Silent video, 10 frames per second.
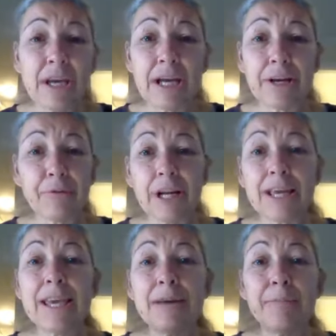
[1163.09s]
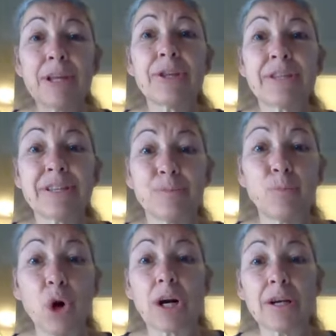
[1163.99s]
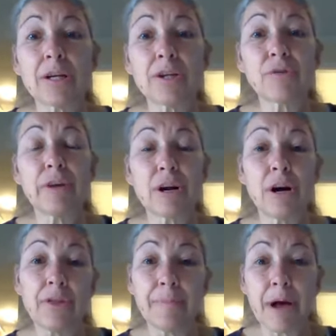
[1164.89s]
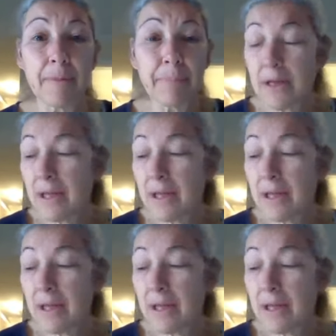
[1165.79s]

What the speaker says: And I go in and I can't make this system work. So I called them up.